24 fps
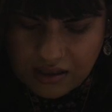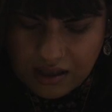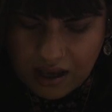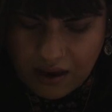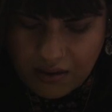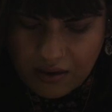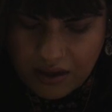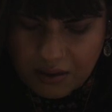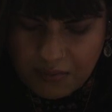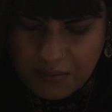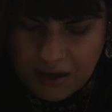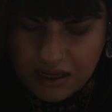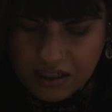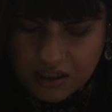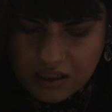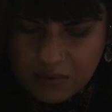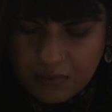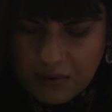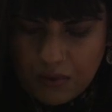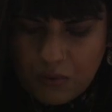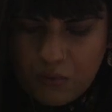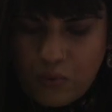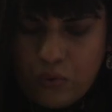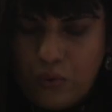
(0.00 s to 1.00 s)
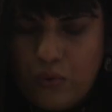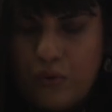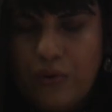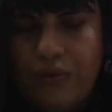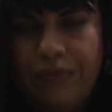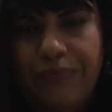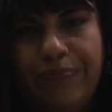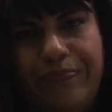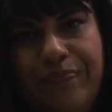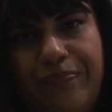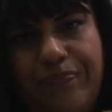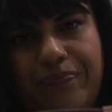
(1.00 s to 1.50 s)
how it's meant to be
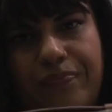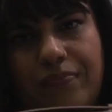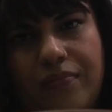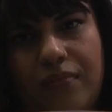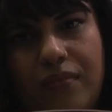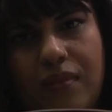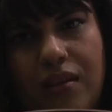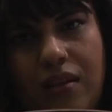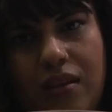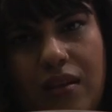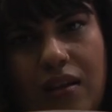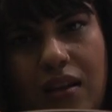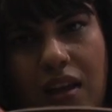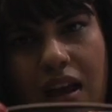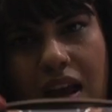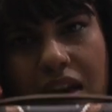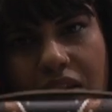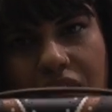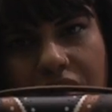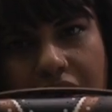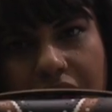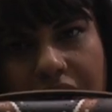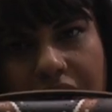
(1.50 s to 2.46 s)
worn, like